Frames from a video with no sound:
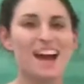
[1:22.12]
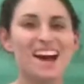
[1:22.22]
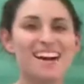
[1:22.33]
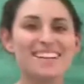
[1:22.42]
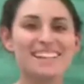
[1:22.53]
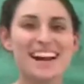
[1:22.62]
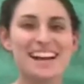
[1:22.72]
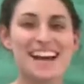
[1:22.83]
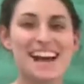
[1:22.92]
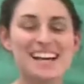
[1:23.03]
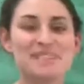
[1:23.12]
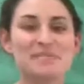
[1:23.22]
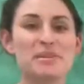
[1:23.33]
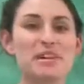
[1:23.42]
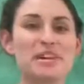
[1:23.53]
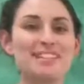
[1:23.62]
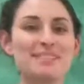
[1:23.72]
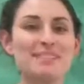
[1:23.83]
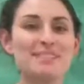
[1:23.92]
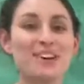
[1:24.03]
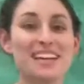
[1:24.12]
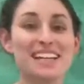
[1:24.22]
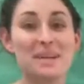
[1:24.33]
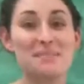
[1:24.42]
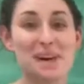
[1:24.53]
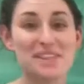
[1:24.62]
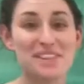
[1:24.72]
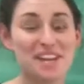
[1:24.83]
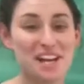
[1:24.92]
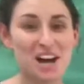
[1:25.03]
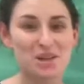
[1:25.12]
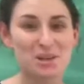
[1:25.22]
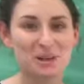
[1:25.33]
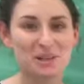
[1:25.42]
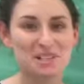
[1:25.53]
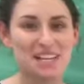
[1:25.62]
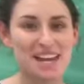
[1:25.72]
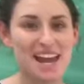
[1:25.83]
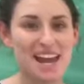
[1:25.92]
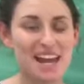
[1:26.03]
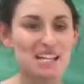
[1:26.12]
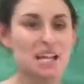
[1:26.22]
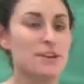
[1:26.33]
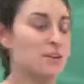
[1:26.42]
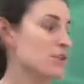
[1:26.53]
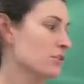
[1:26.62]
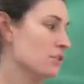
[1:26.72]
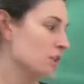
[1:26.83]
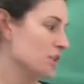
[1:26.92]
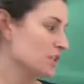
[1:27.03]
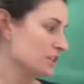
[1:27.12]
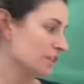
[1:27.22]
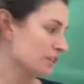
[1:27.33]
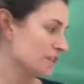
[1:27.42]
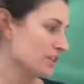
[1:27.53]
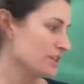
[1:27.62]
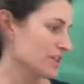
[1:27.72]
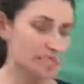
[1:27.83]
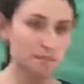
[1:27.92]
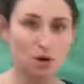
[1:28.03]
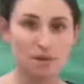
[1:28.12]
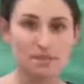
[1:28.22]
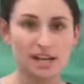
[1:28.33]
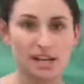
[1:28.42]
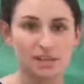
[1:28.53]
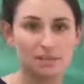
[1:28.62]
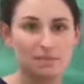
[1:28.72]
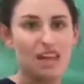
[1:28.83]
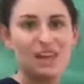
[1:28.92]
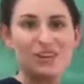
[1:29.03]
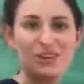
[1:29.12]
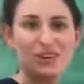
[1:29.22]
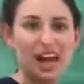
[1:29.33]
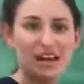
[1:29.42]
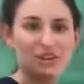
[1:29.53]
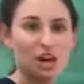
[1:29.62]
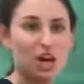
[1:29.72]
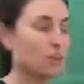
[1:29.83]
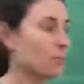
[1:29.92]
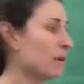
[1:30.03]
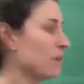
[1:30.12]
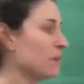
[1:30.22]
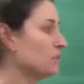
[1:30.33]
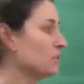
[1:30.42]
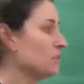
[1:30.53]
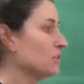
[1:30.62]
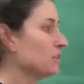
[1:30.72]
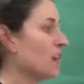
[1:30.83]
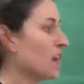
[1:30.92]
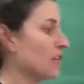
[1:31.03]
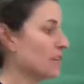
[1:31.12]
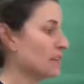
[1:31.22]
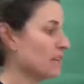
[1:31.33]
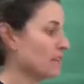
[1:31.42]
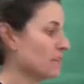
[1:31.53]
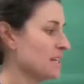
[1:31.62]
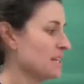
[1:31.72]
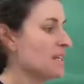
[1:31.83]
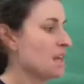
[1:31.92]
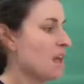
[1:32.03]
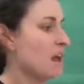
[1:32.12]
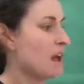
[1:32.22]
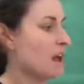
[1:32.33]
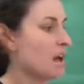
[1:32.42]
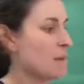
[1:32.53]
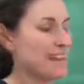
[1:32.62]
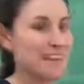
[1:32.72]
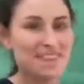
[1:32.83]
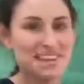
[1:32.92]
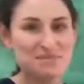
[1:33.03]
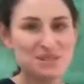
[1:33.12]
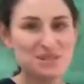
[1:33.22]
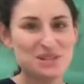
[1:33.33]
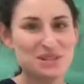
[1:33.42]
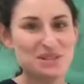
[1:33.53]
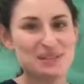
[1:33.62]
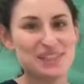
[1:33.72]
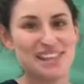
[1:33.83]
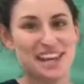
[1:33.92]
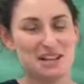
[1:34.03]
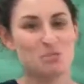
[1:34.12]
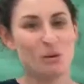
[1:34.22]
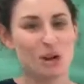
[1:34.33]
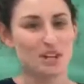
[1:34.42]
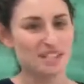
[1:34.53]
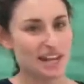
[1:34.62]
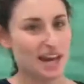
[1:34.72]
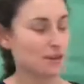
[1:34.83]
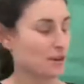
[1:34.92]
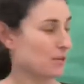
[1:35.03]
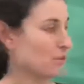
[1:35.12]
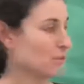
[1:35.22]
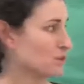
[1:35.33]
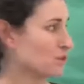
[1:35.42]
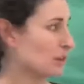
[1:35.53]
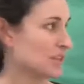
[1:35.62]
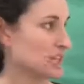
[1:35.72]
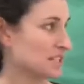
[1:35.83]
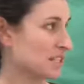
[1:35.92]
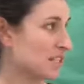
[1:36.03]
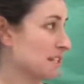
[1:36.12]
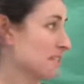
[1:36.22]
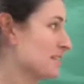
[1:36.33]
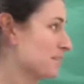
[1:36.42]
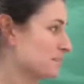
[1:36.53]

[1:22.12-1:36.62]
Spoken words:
All right, guys, we're going to be talking about the color wheel today. So y'all can just listen during this part because you don't have a color wheel to color in with me. And then we'll do the next part together when we're drawing our suns.